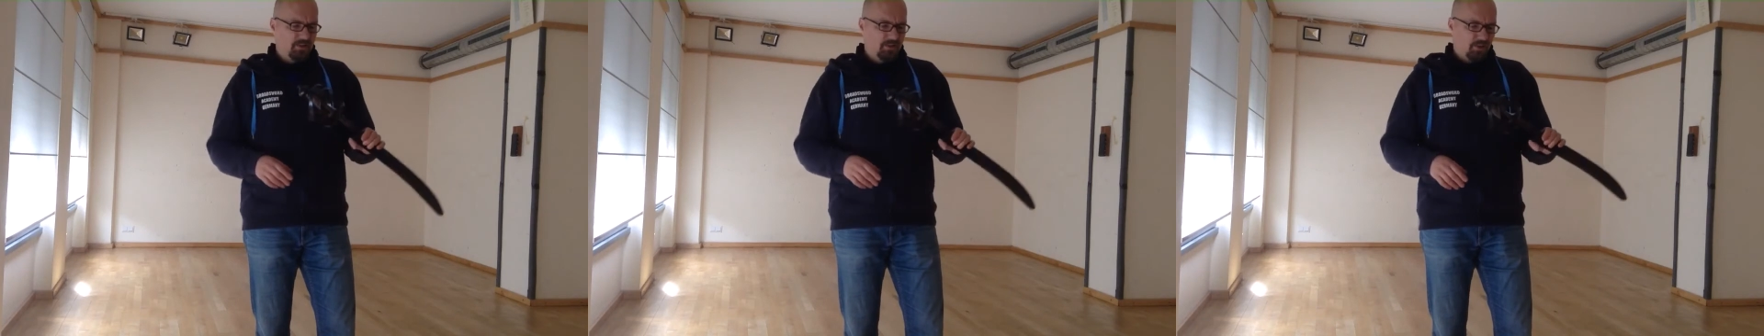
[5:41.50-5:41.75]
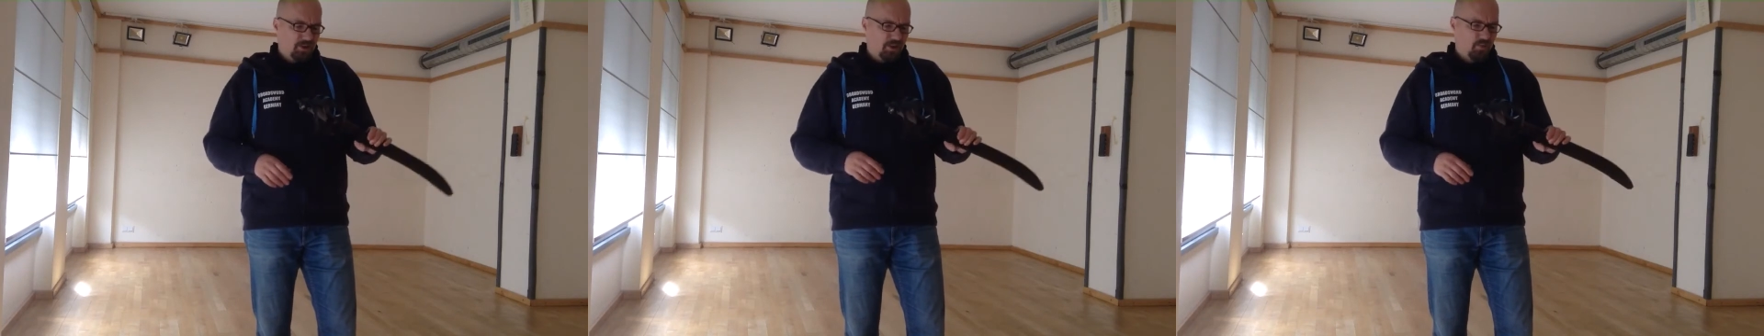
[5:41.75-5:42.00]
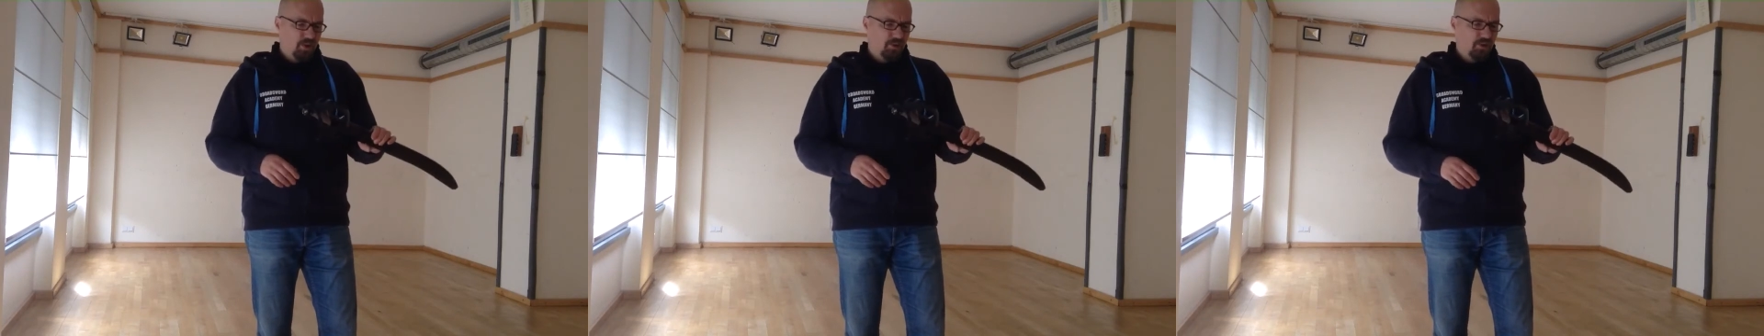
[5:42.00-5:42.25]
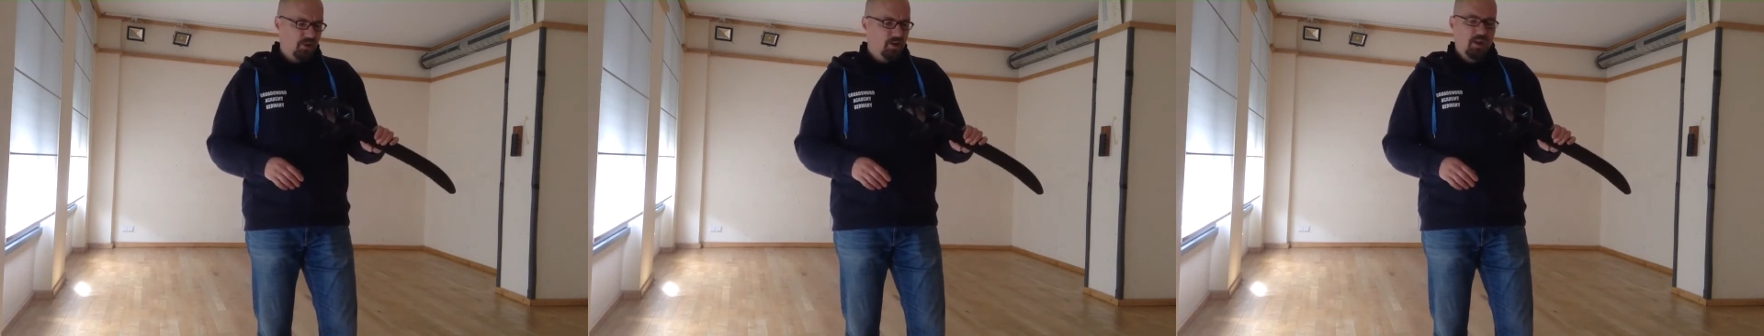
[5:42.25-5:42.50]
sword or
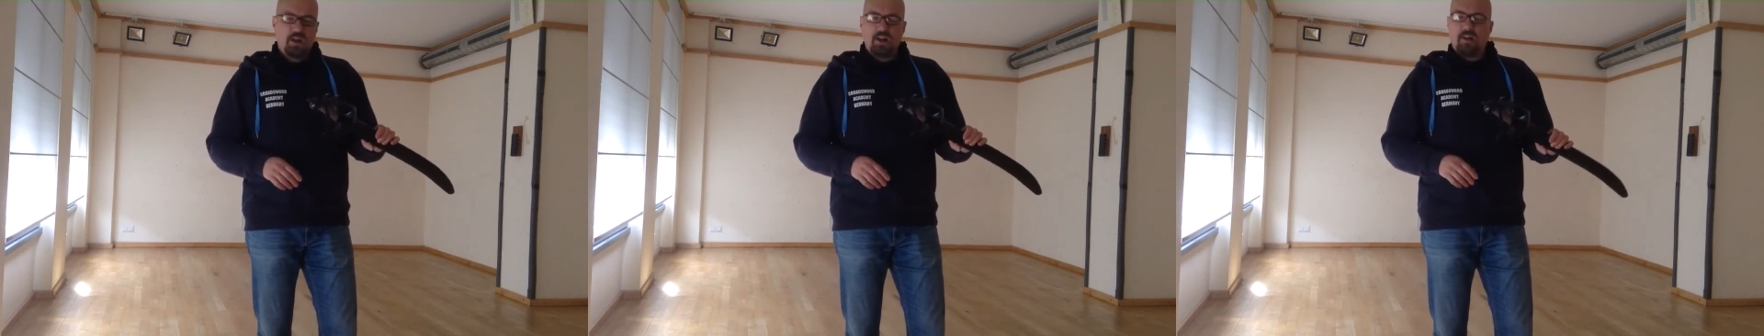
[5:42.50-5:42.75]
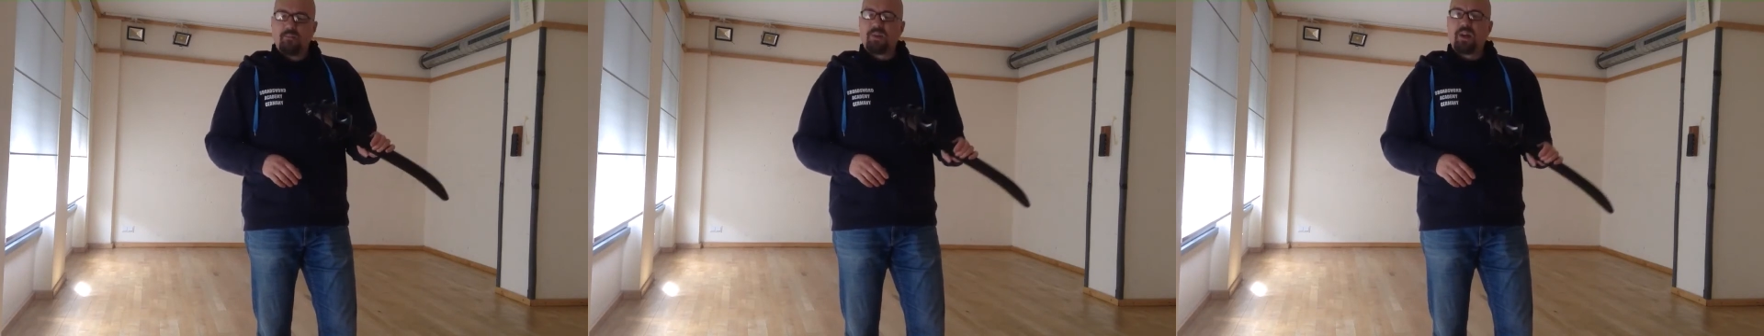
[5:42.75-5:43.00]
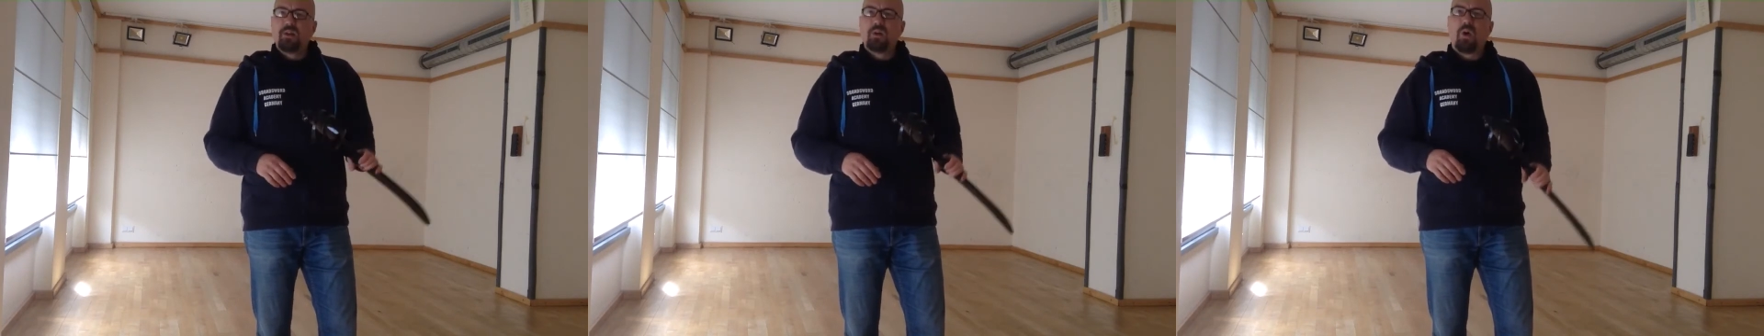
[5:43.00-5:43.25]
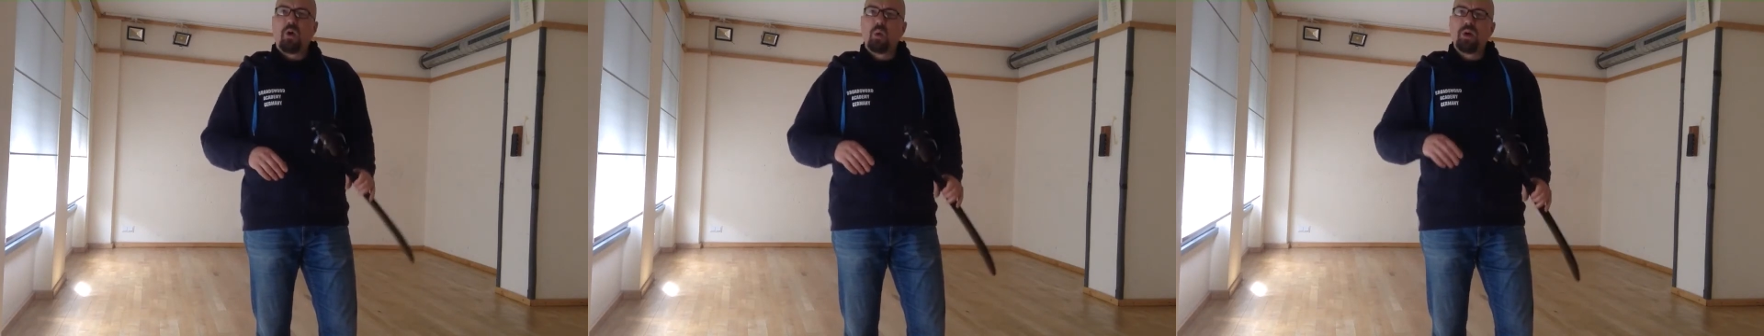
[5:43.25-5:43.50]
whatnot, and
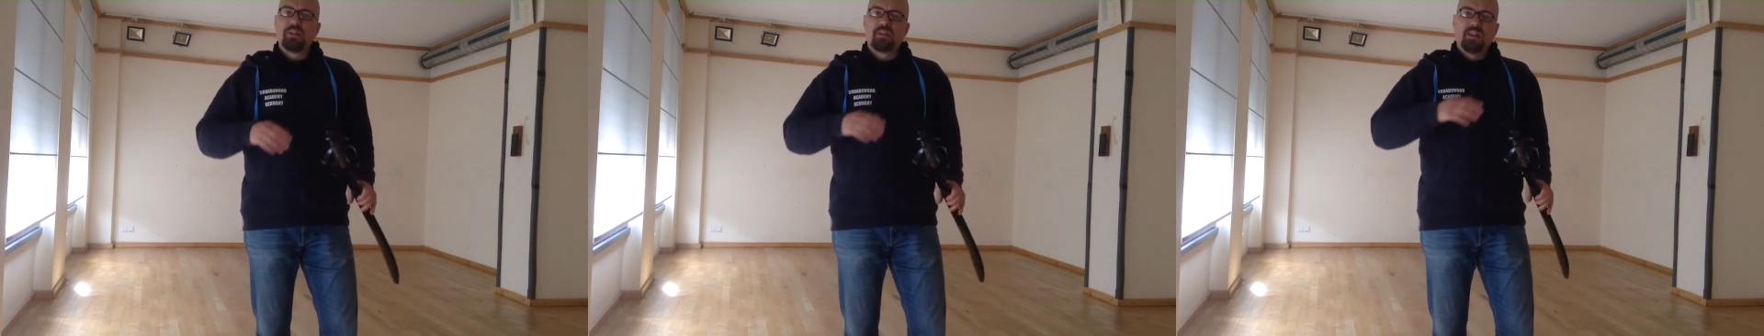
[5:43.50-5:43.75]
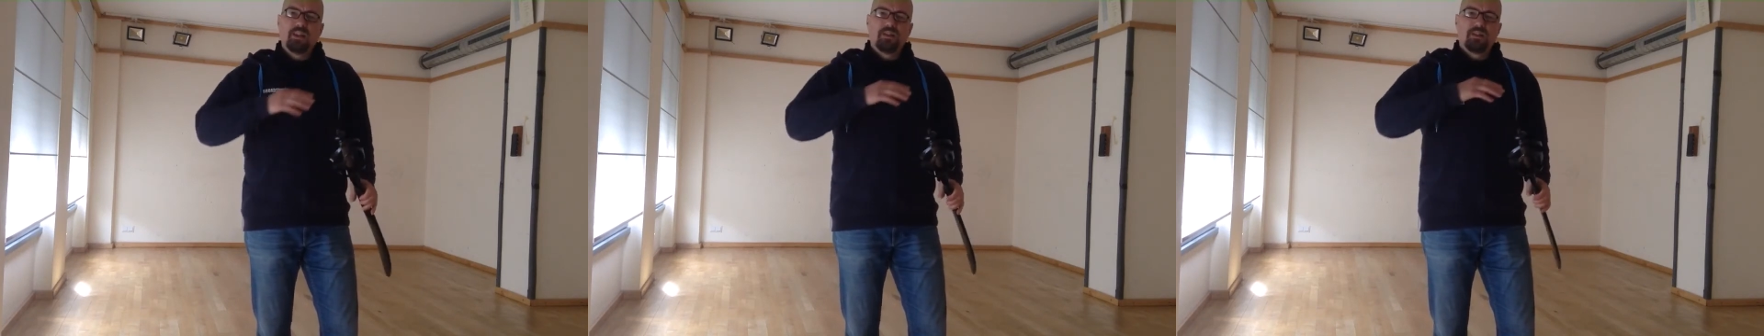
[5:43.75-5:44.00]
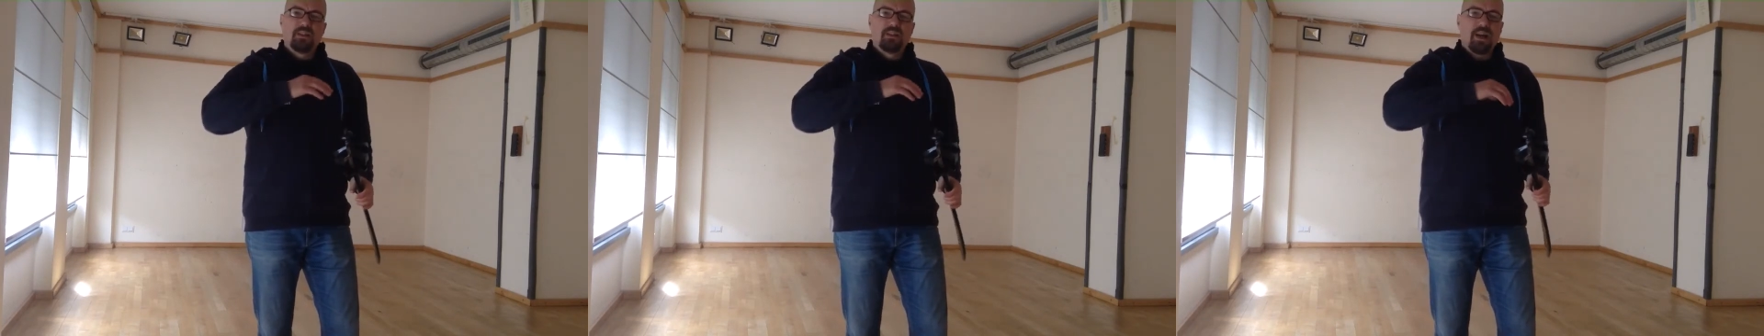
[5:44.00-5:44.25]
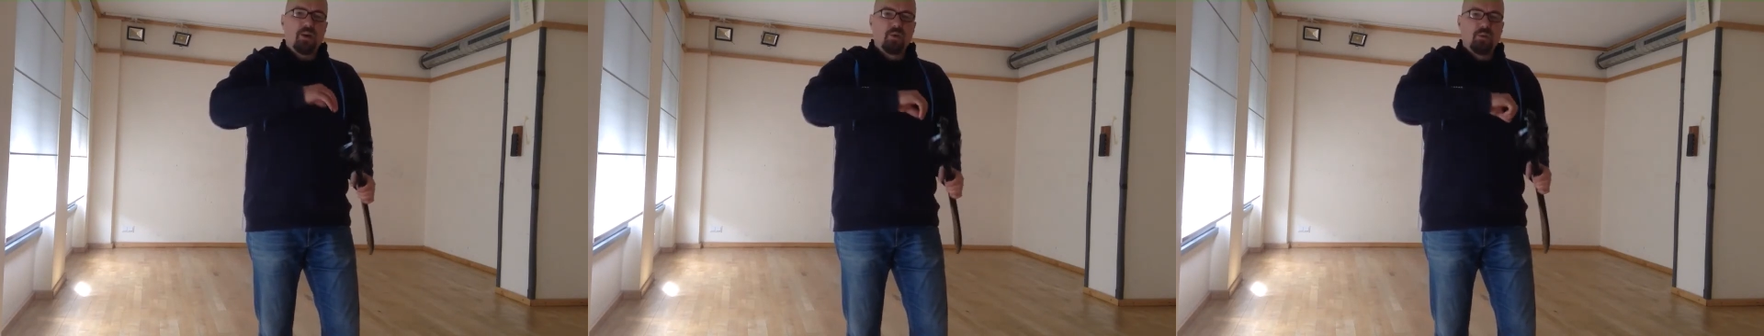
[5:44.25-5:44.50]
you always hear the
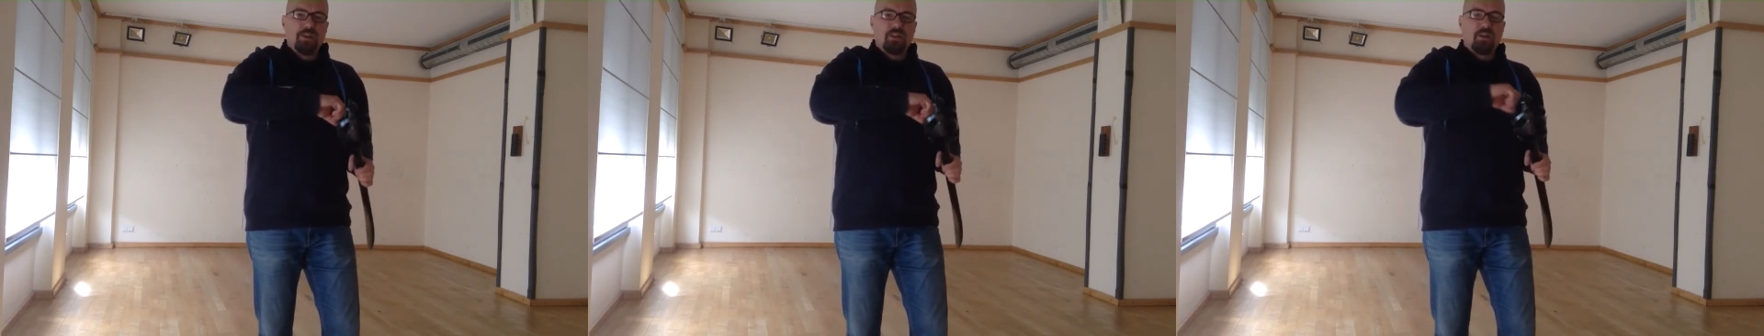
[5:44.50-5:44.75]
sound when